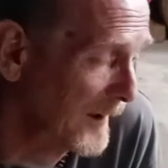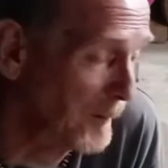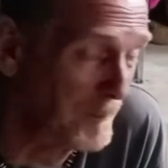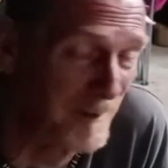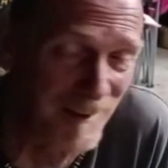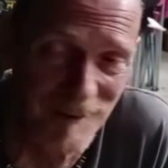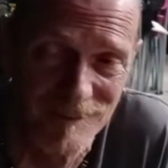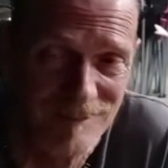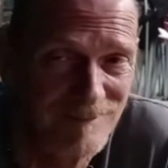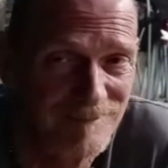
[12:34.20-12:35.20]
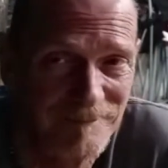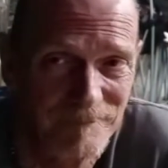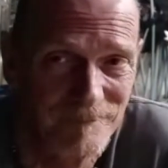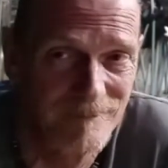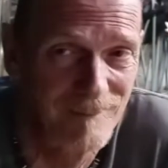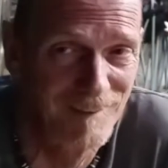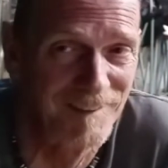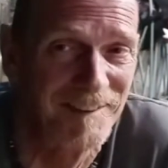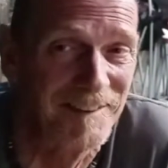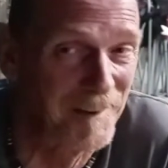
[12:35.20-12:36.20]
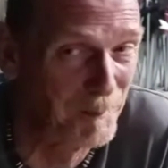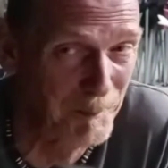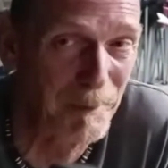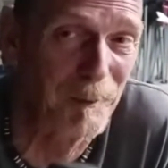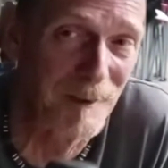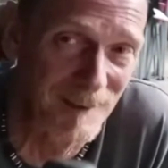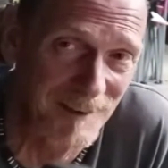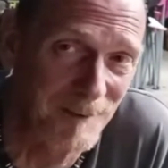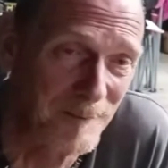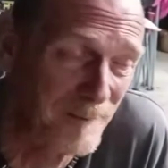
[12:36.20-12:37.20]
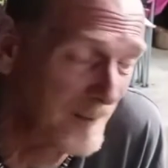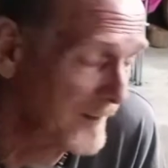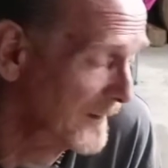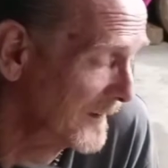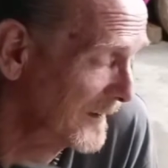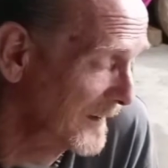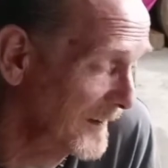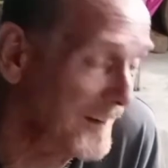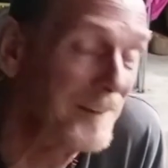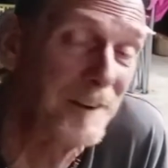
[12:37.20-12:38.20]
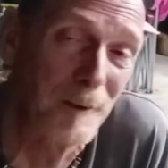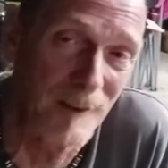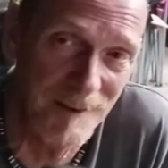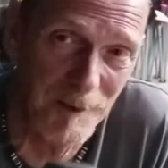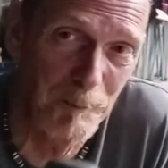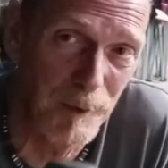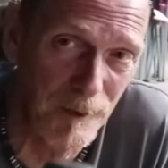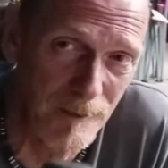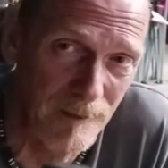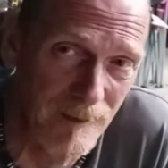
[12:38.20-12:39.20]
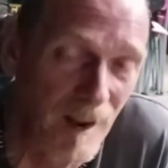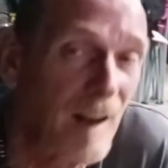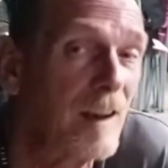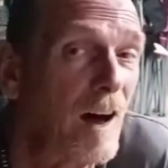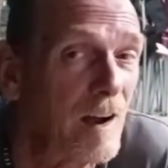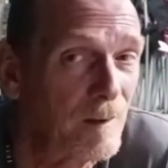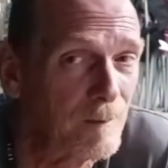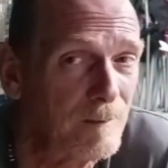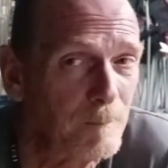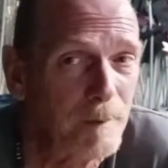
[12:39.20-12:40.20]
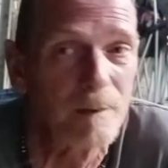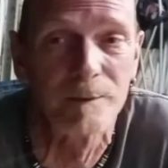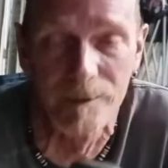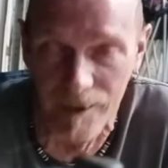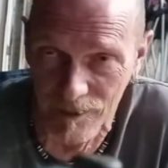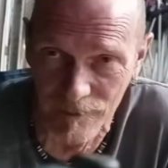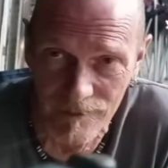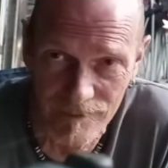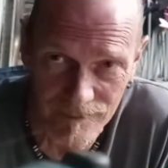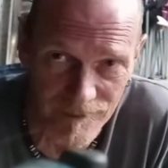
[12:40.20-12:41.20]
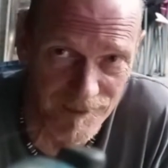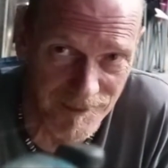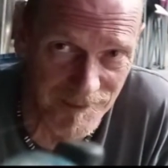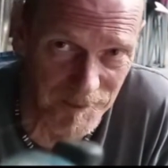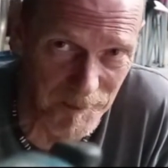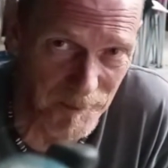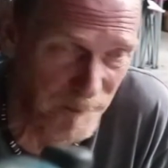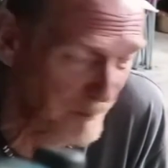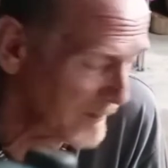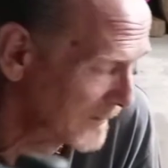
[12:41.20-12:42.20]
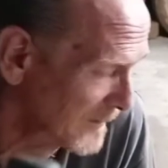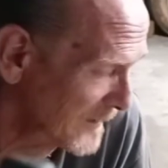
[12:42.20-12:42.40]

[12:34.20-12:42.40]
I'm Dale. Dale with a ponytail. Dale like a computer. Not Dale. My name's Dale. It's a little different.